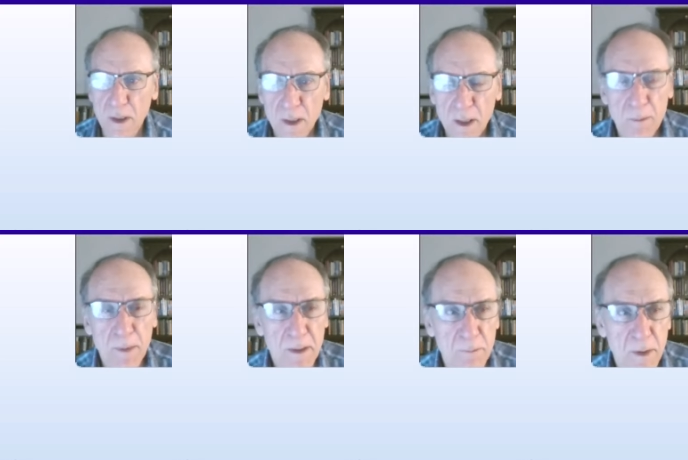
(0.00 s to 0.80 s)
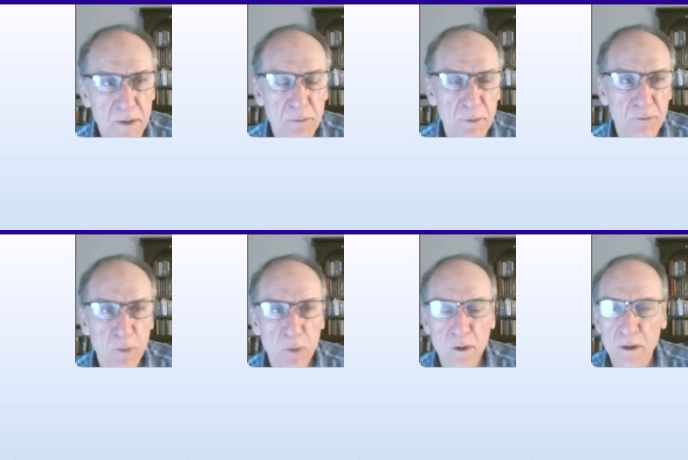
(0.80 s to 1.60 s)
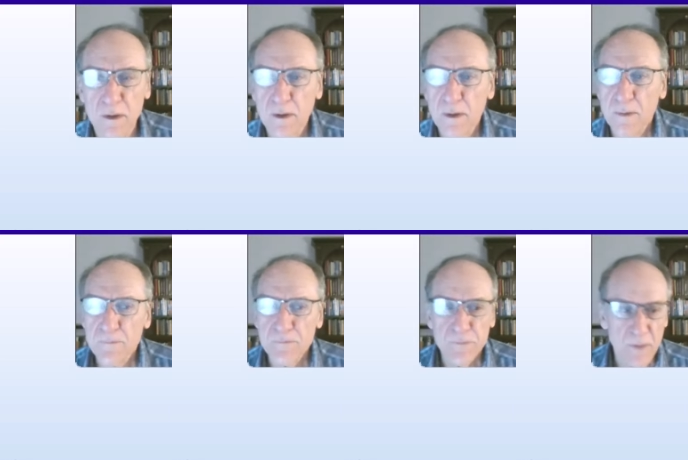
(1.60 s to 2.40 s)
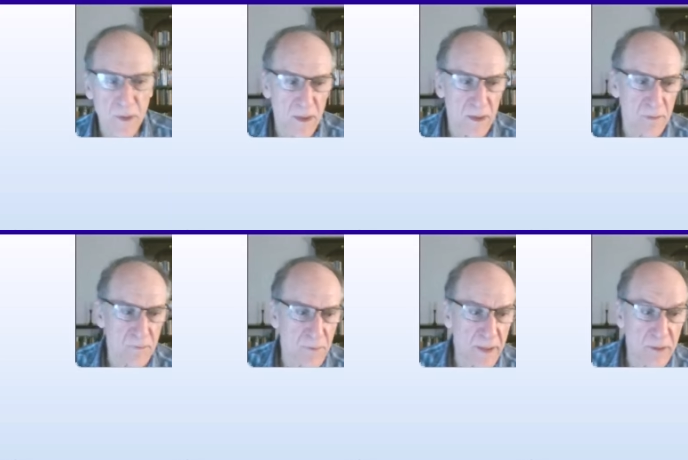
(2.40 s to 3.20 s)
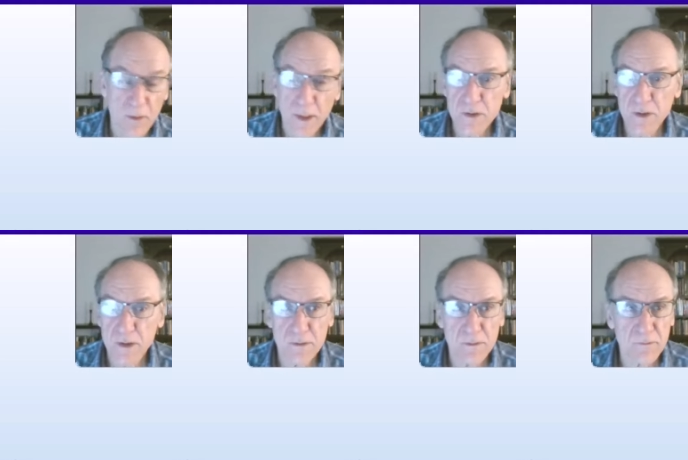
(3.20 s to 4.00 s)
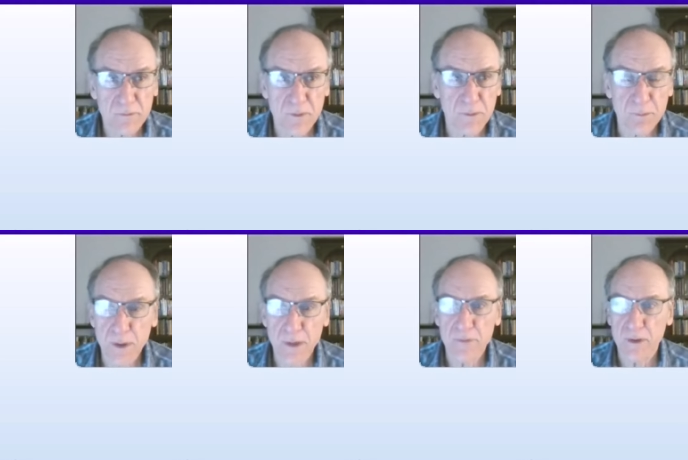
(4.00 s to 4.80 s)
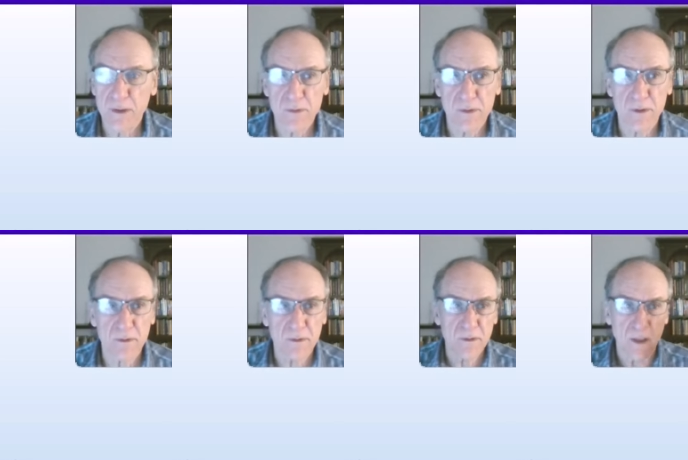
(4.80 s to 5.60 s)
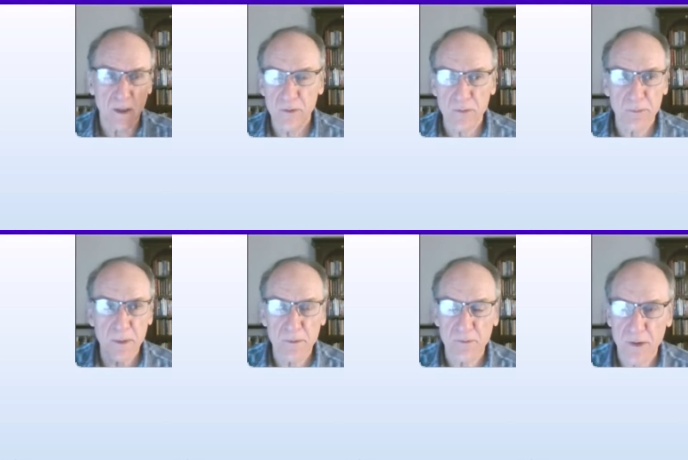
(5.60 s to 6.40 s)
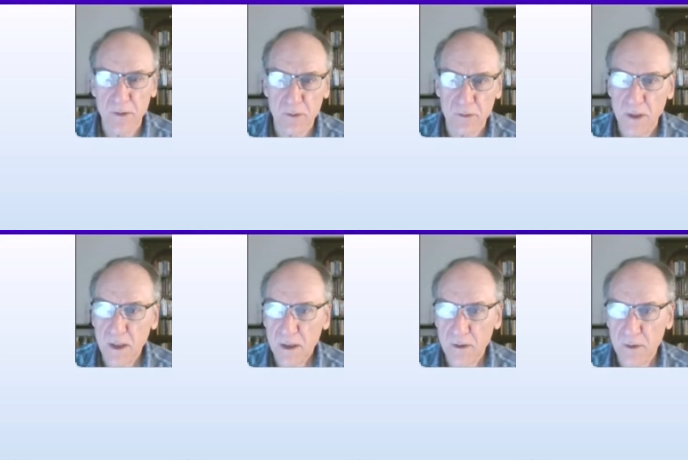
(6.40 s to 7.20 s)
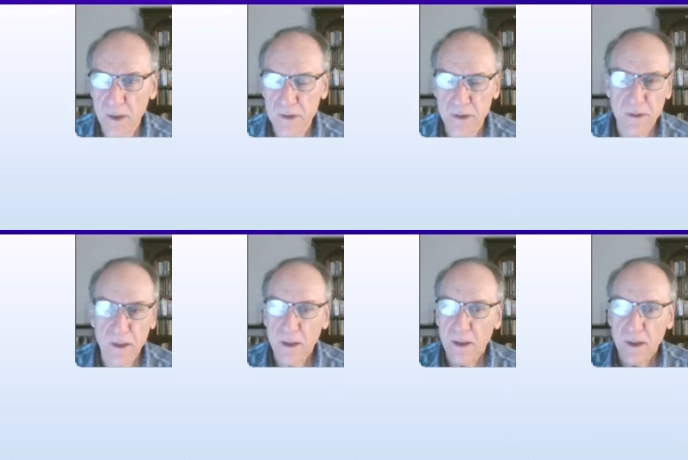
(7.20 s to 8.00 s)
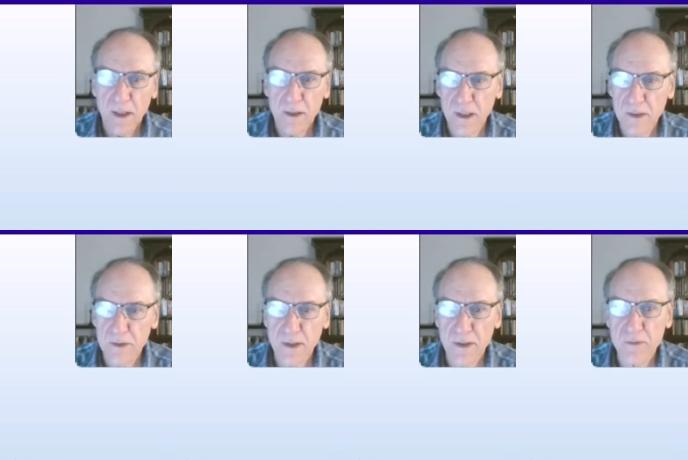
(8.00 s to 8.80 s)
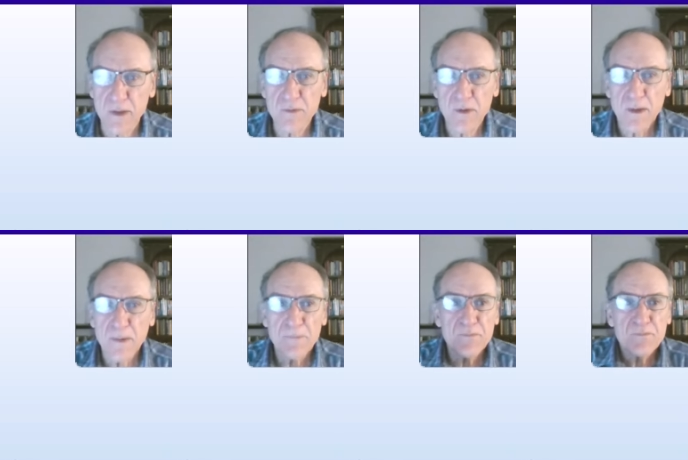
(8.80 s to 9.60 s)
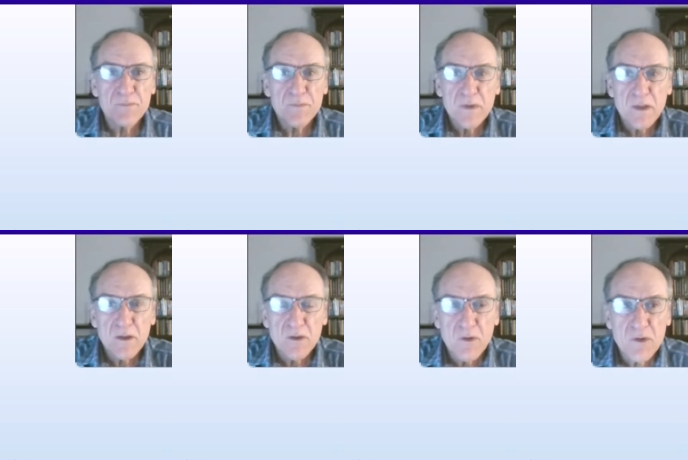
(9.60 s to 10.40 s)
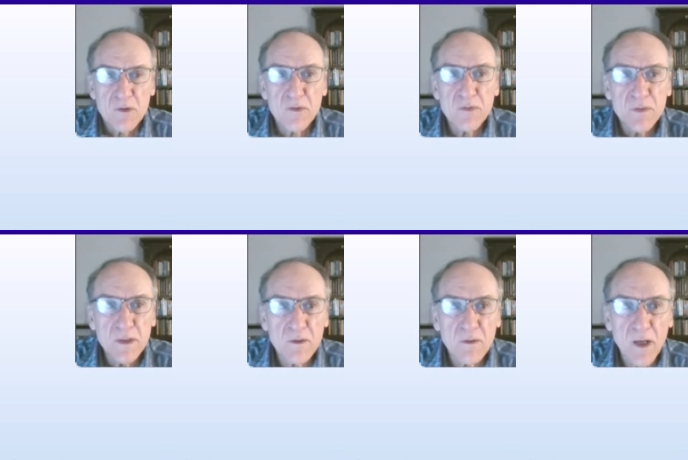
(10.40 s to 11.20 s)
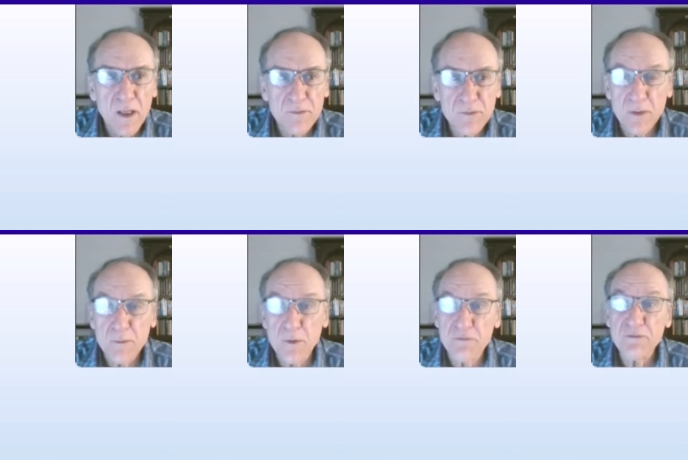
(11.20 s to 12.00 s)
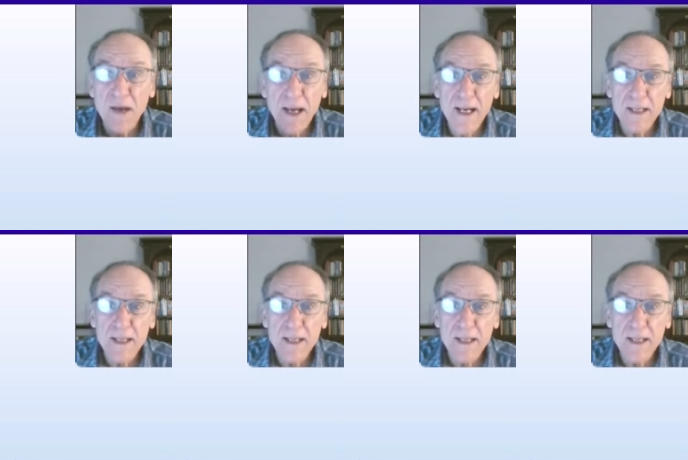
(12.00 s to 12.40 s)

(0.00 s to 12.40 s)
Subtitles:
about a month before an election for president and Congress people, federal election in the United States. You see a lot of sun and moon. In fact,